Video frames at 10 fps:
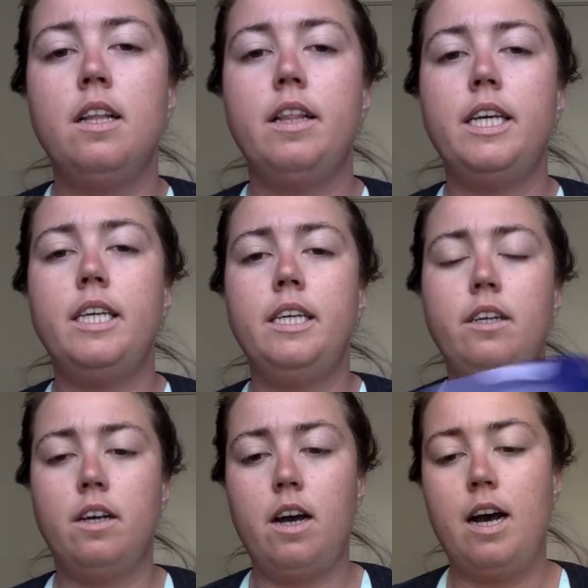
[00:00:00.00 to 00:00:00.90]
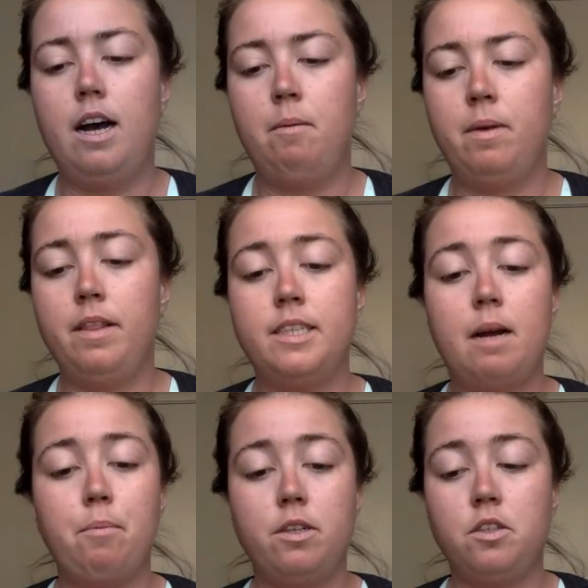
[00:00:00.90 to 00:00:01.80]
The
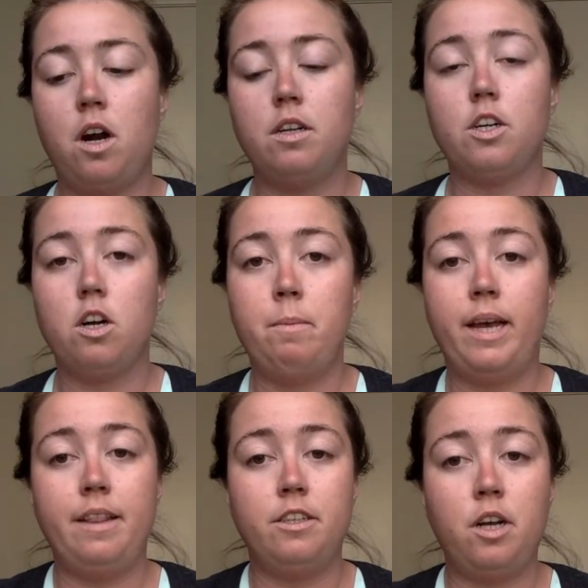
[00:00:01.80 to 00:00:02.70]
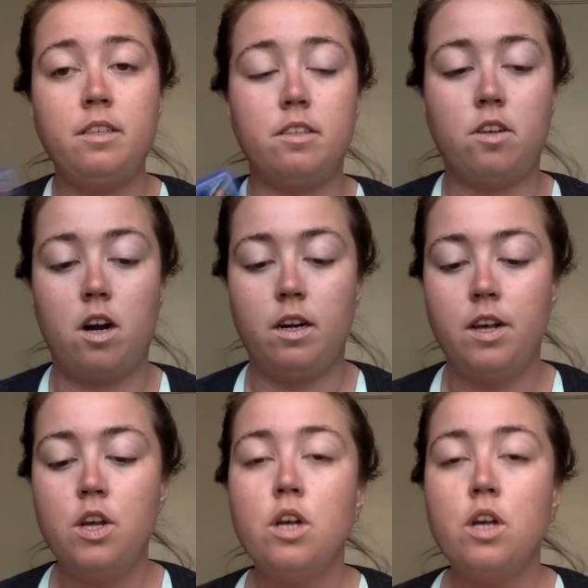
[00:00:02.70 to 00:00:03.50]
Temperance card, the Hermit, and the Justice card.